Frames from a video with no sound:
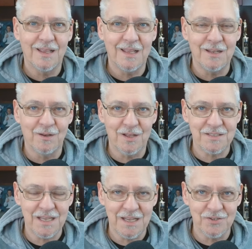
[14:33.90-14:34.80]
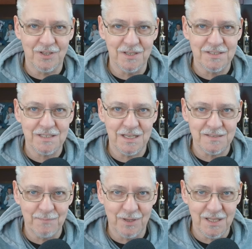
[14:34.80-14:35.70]
in Los Angeles
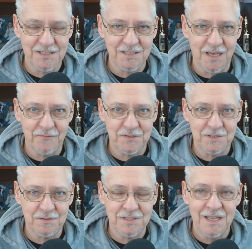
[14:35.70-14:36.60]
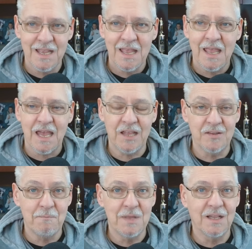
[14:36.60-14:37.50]
as police officers, and
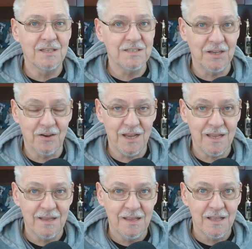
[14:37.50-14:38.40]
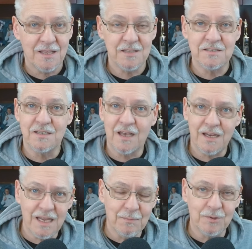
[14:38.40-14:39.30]
the military is
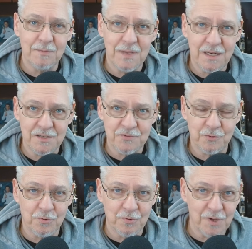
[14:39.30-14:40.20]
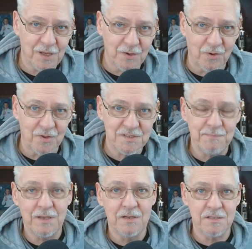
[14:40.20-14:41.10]
not able to meet its recruiting goals
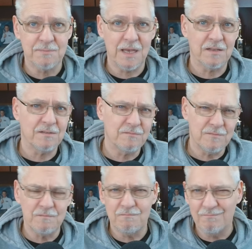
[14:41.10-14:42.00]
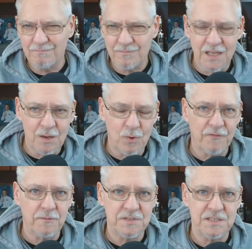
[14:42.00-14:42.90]
because about anywhere
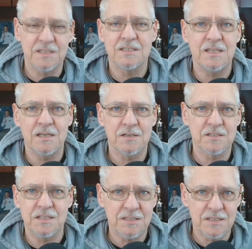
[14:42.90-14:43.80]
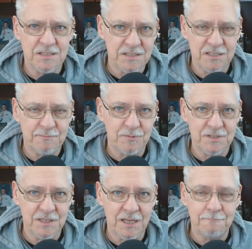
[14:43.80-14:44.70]
from 60 to
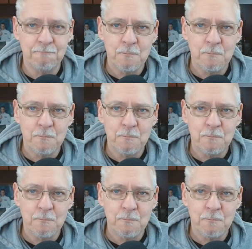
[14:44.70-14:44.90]
66%